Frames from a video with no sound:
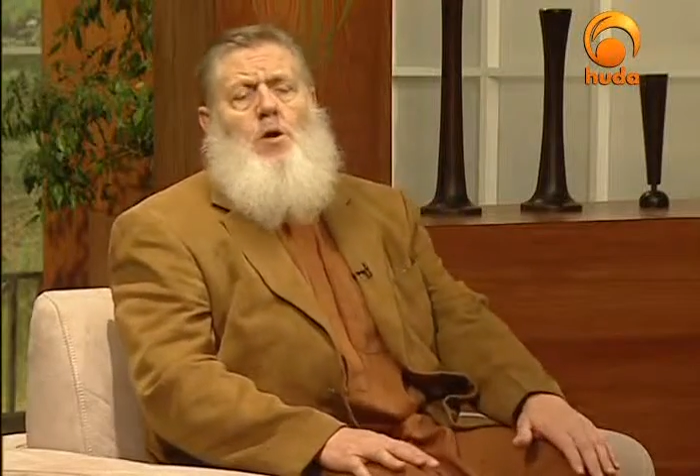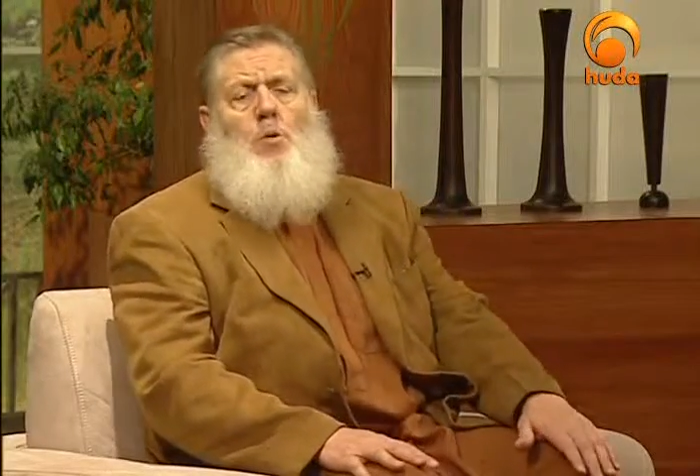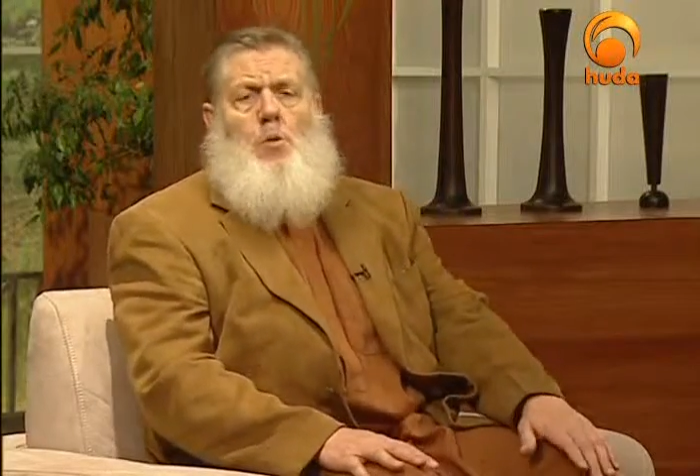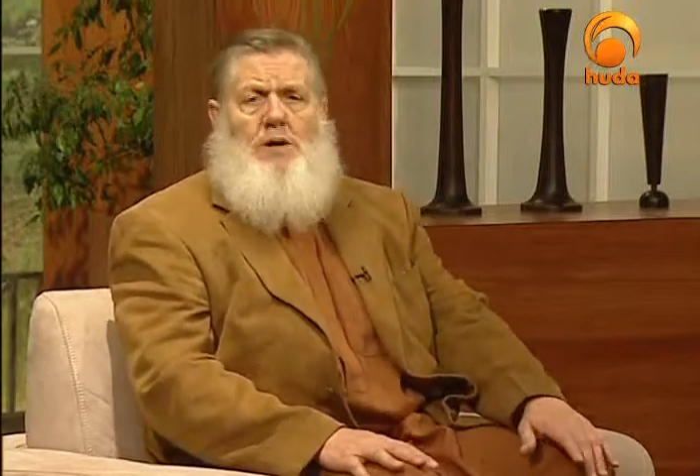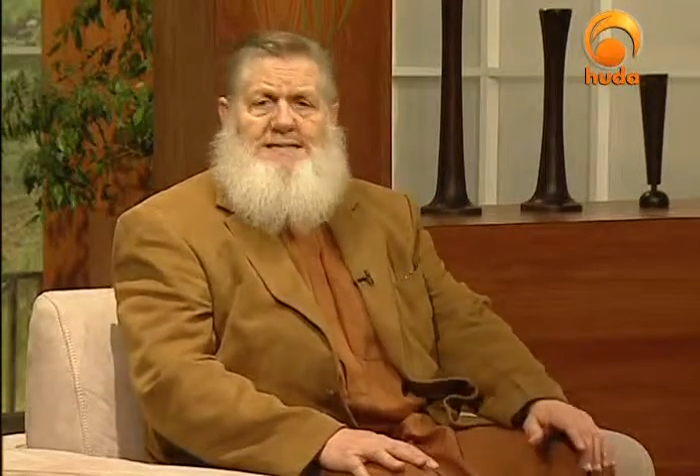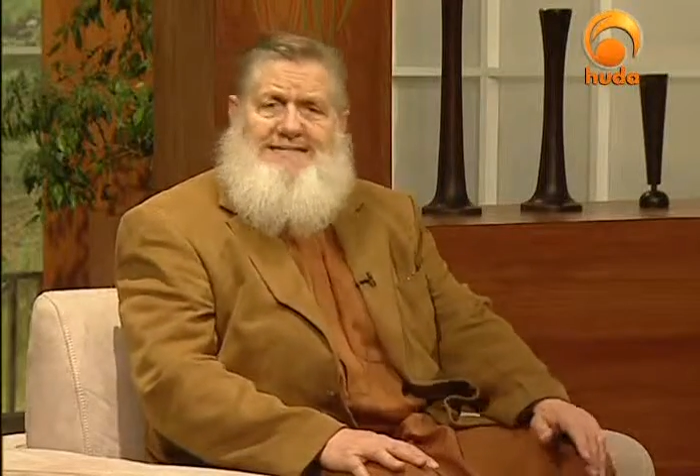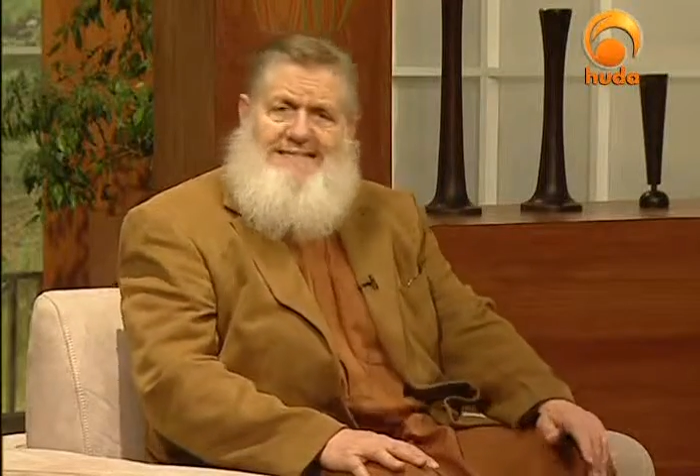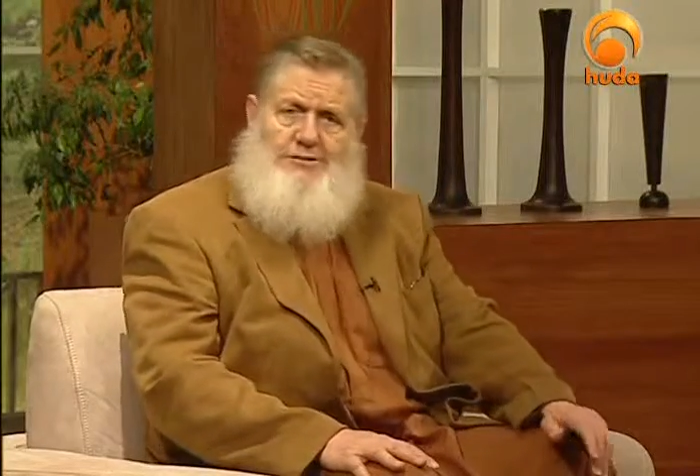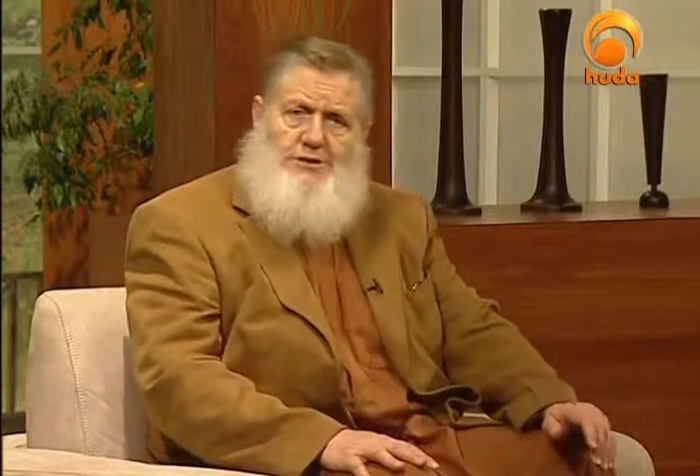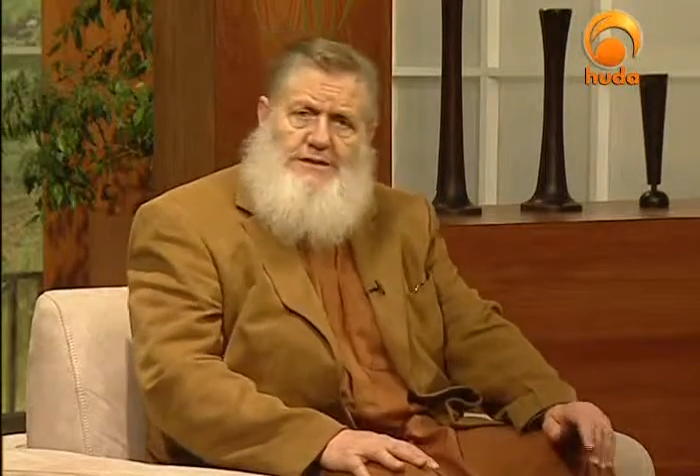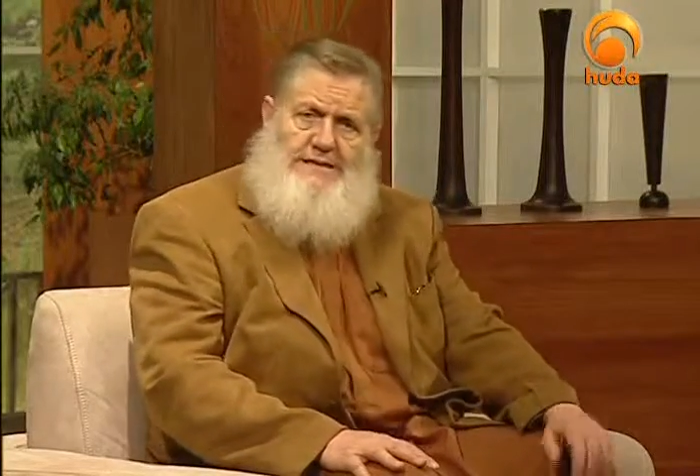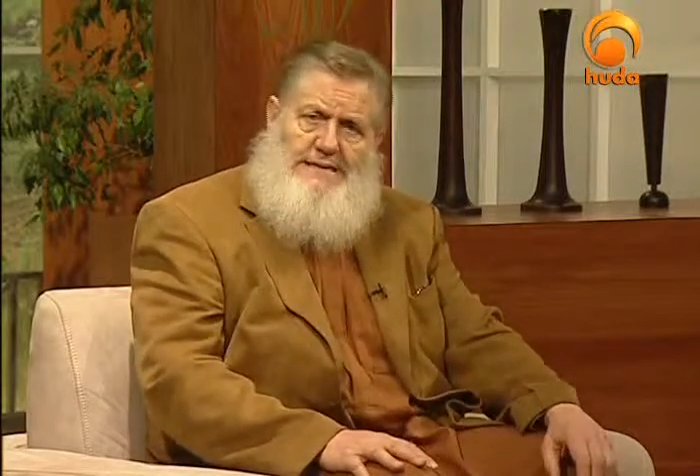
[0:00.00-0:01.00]
What is
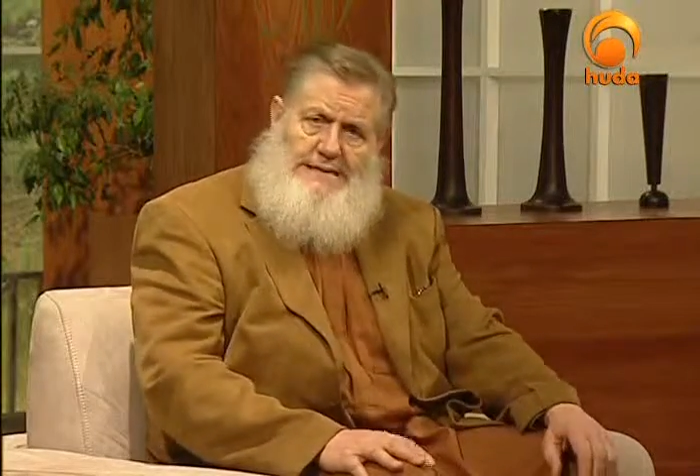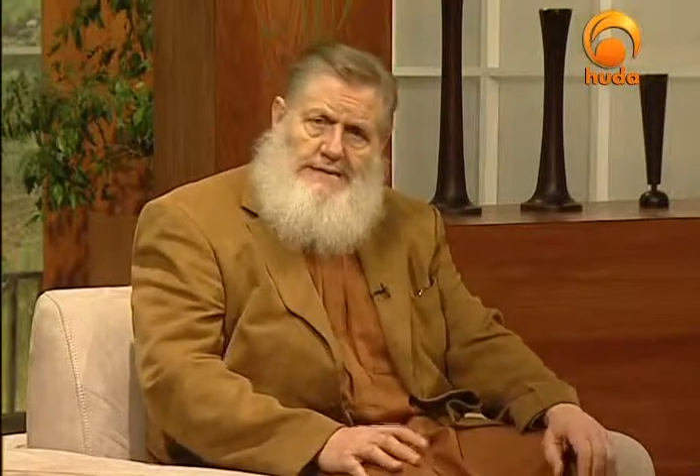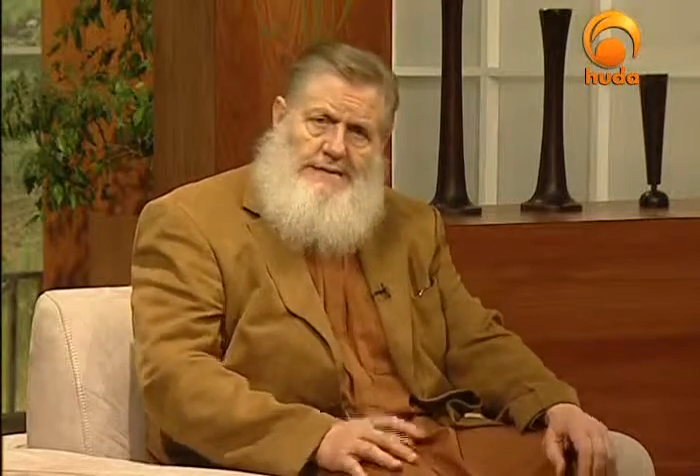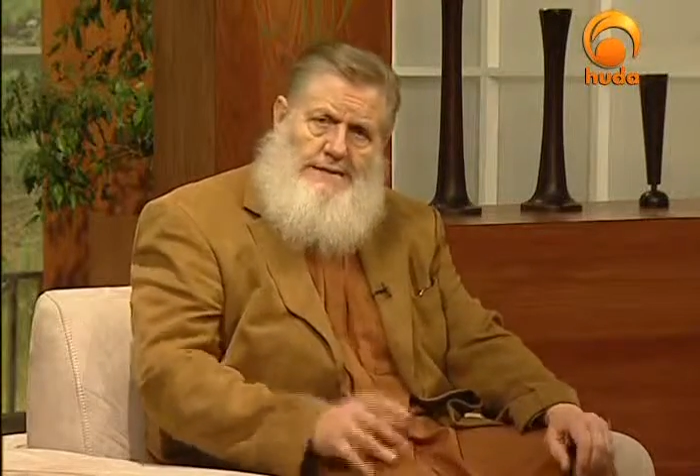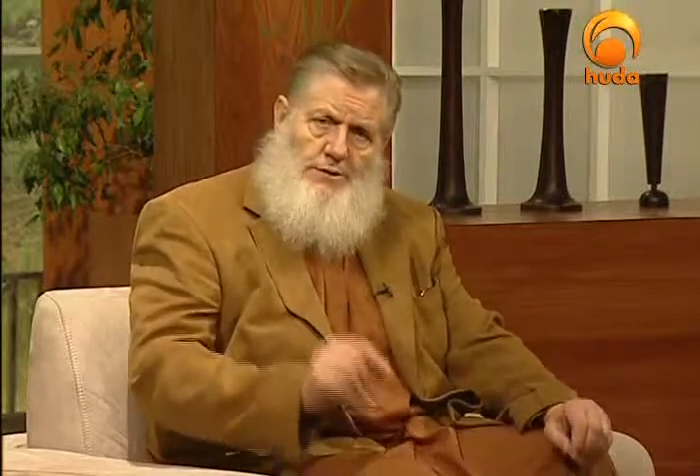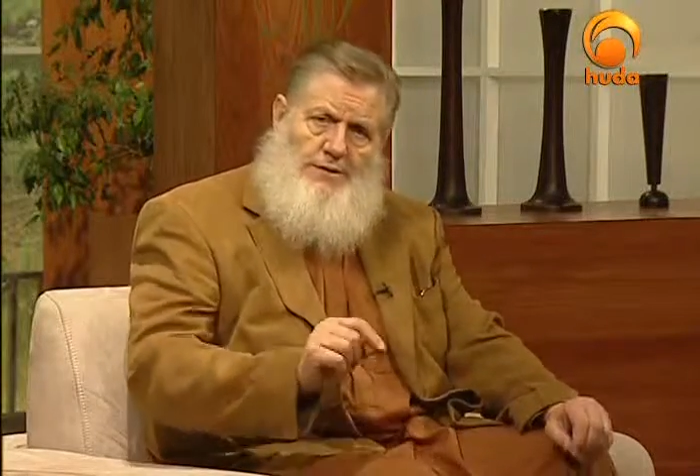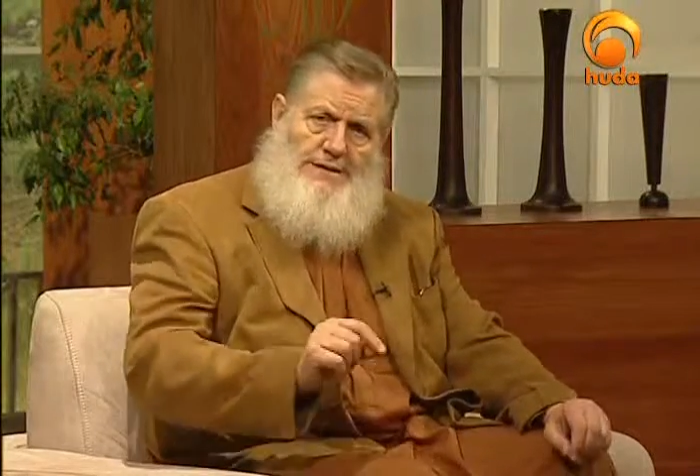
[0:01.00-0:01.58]
interesting to note